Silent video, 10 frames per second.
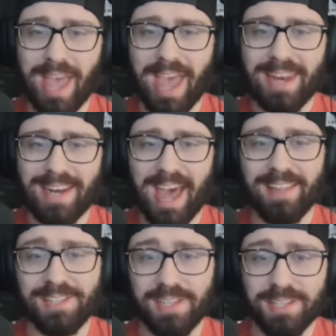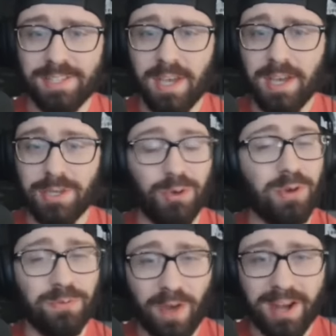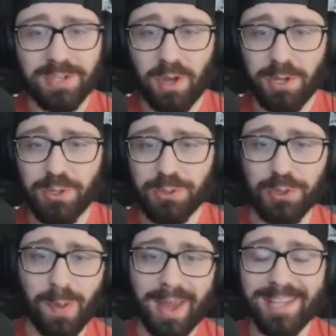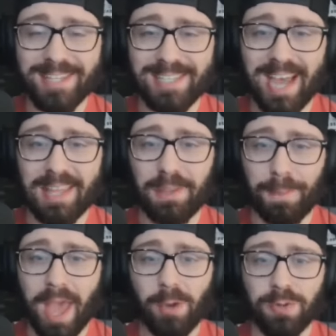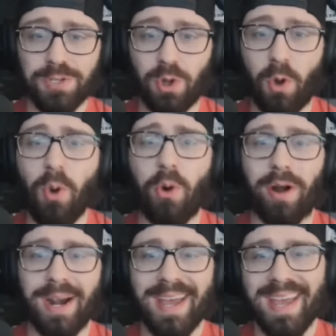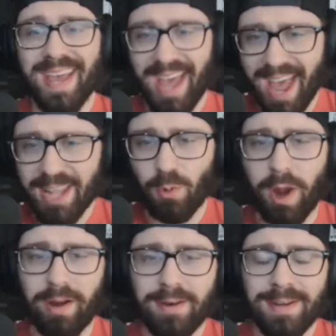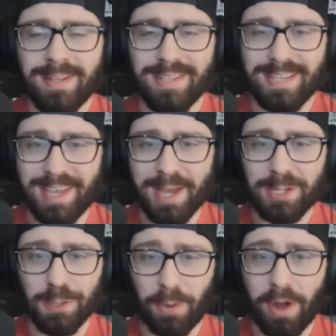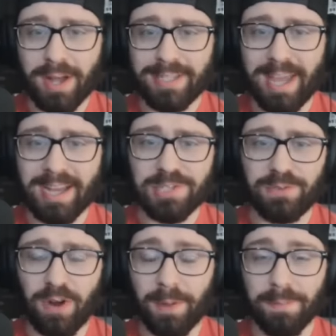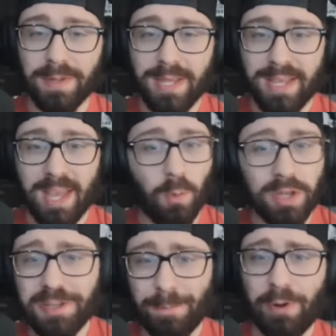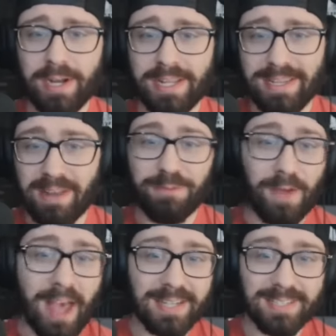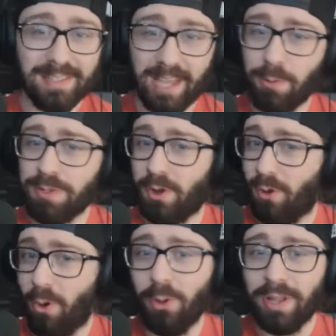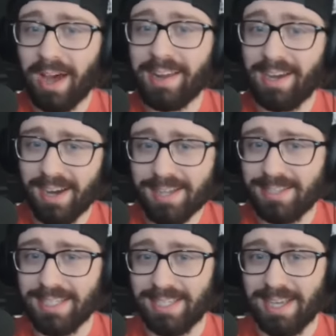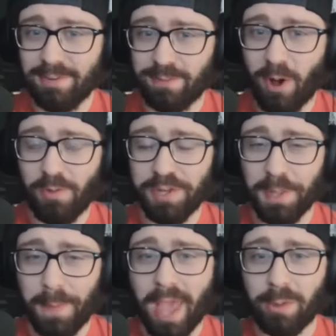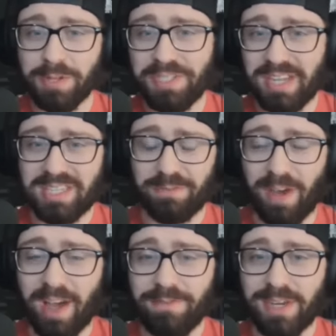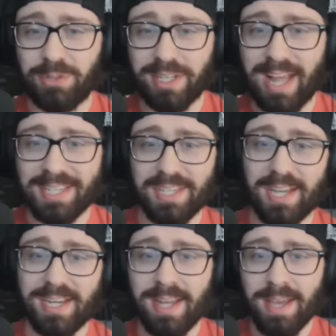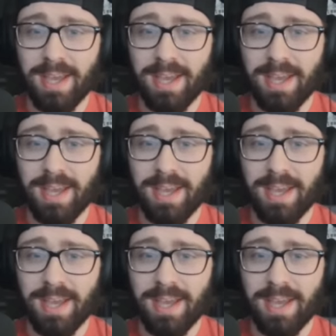and analysis. You can find us on YouTube at Inside the Penguins or anywhere you get your podcast from. It wasn't pretty. In fact, there was a whole lot of ugly involved in the Penguins 6-5 victory last night